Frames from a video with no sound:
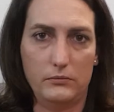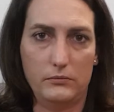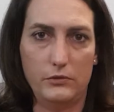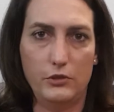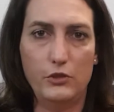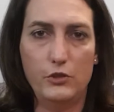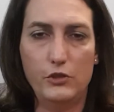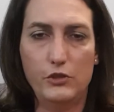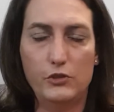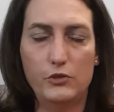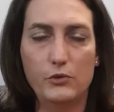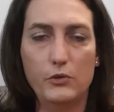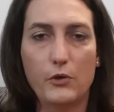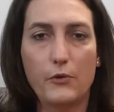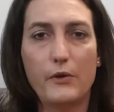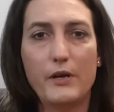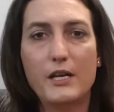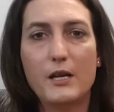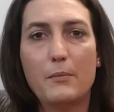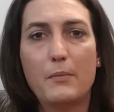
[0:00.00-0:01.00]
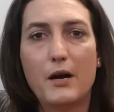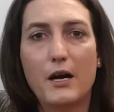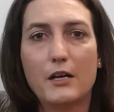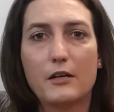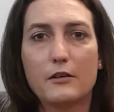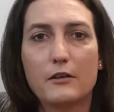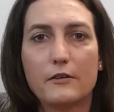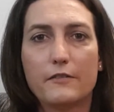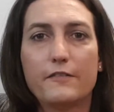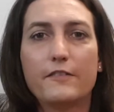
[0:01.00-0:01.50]
you used to read
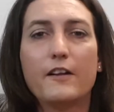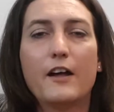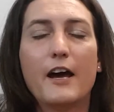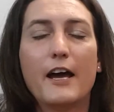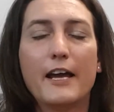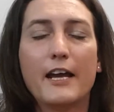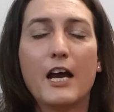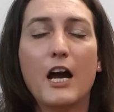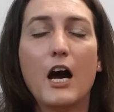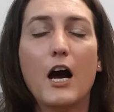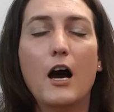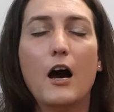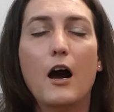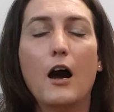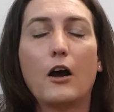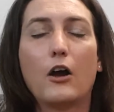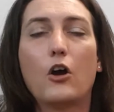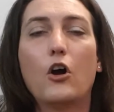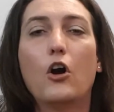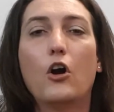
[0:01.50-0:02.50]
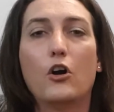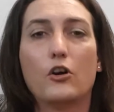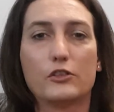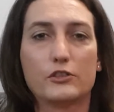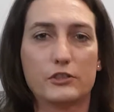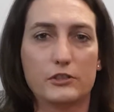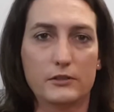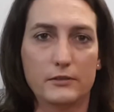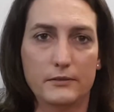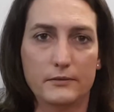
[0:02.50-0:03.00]
about flying
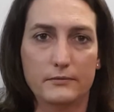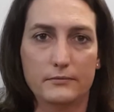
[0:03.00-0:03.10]
cars.